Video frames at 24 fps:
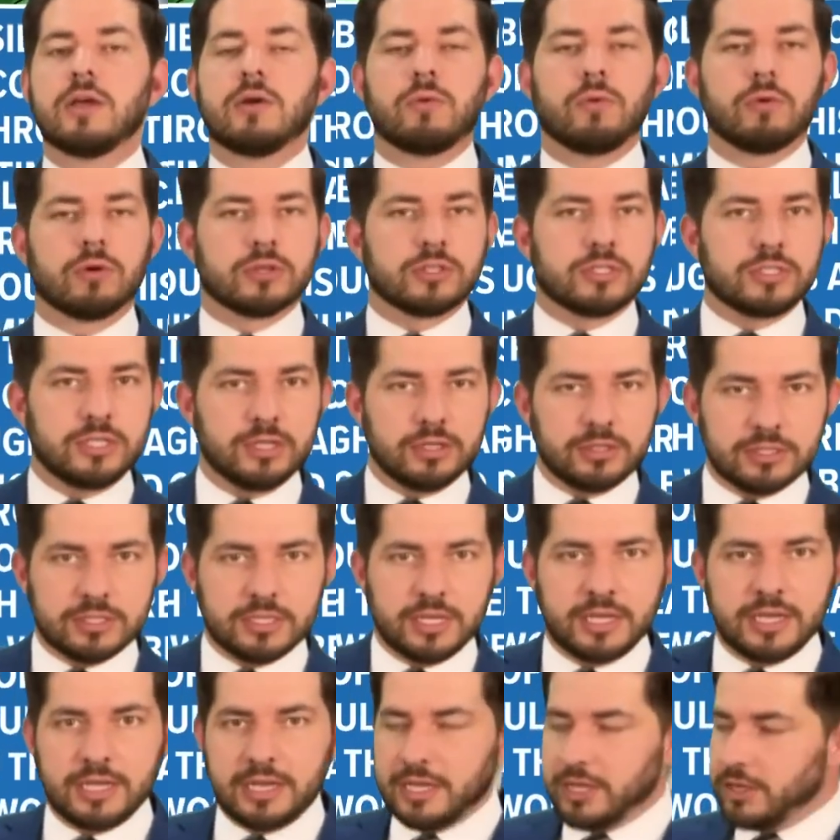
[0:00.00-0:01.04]
We're still
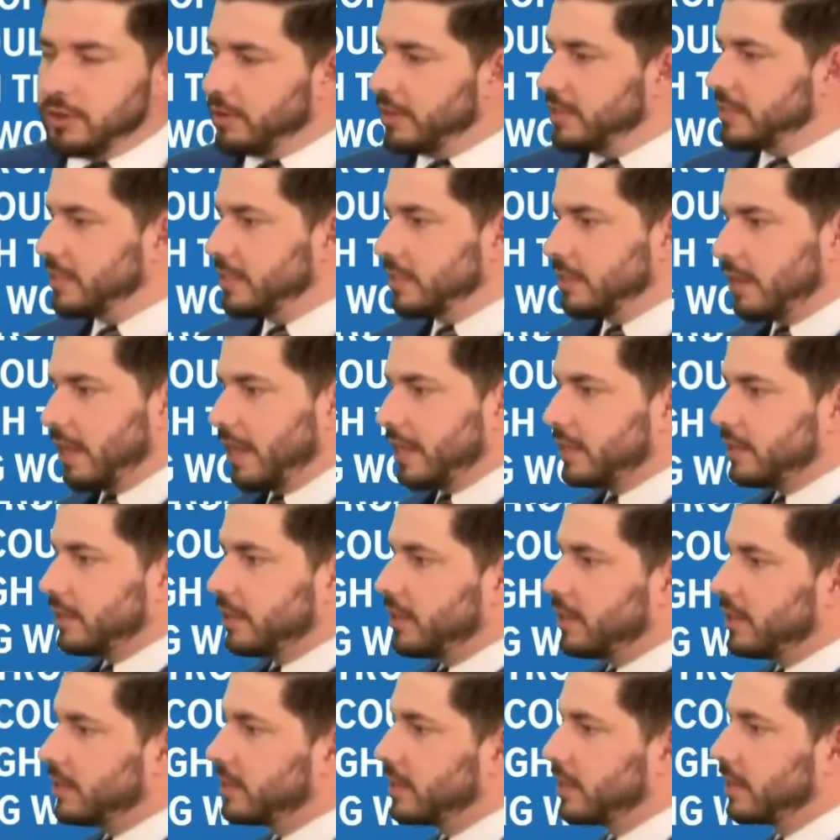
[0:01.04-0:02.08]
seeing an increasing
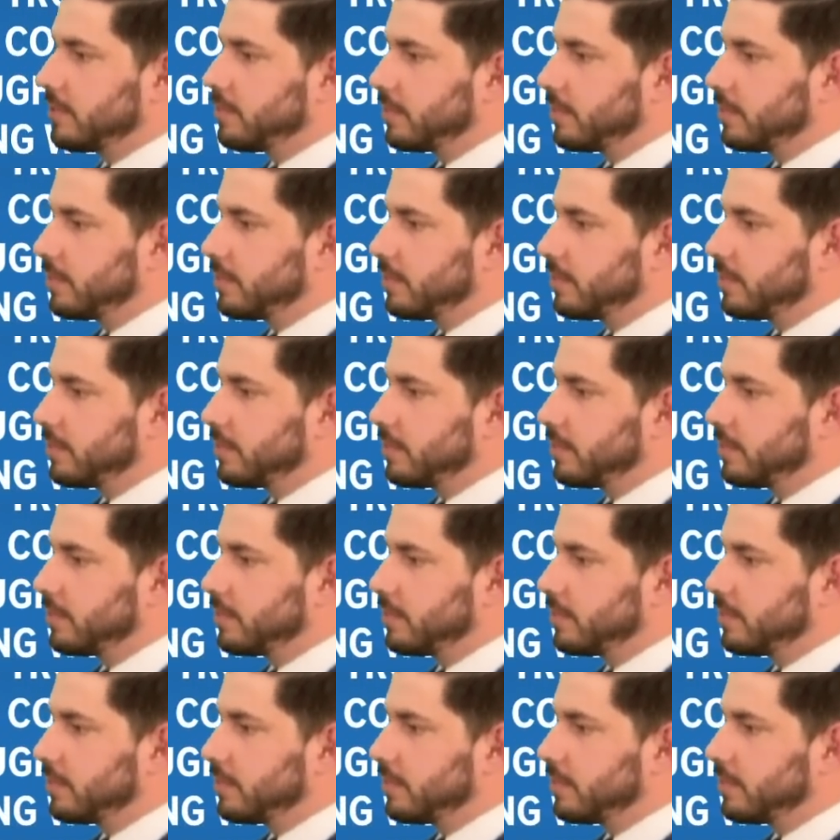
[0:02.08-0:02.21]
likelihood that a